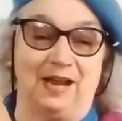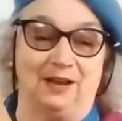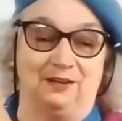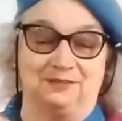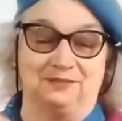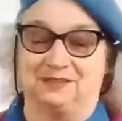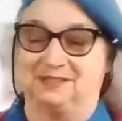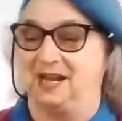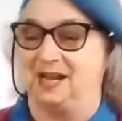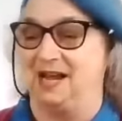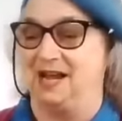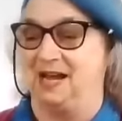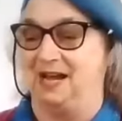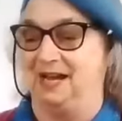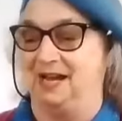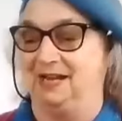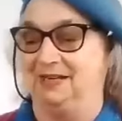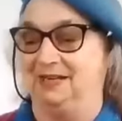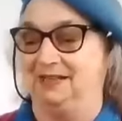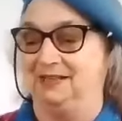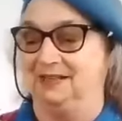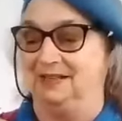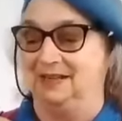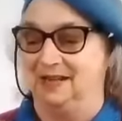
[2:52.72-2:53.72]

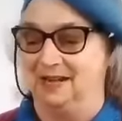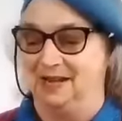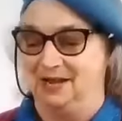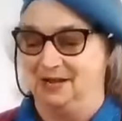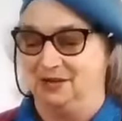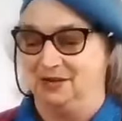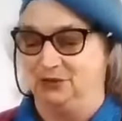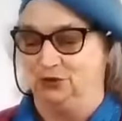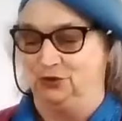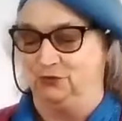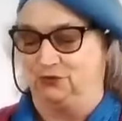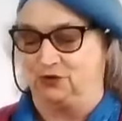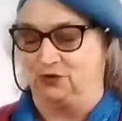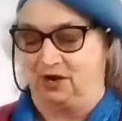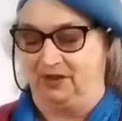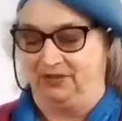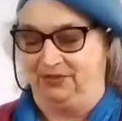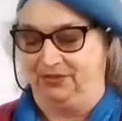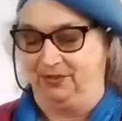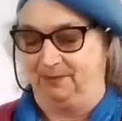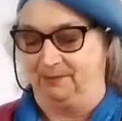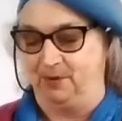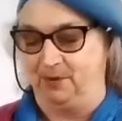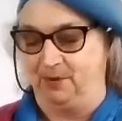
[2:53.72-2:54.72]
outside, you got
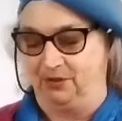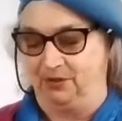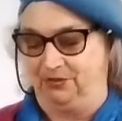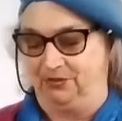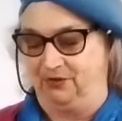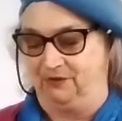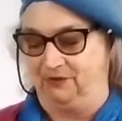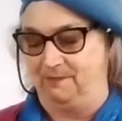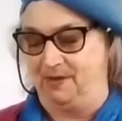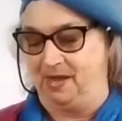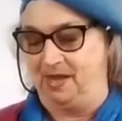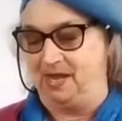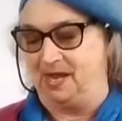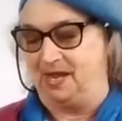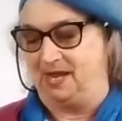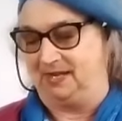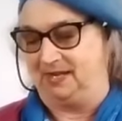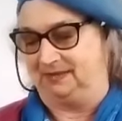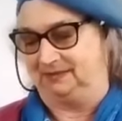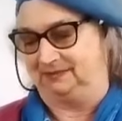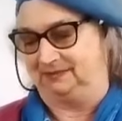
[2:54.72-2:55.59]
the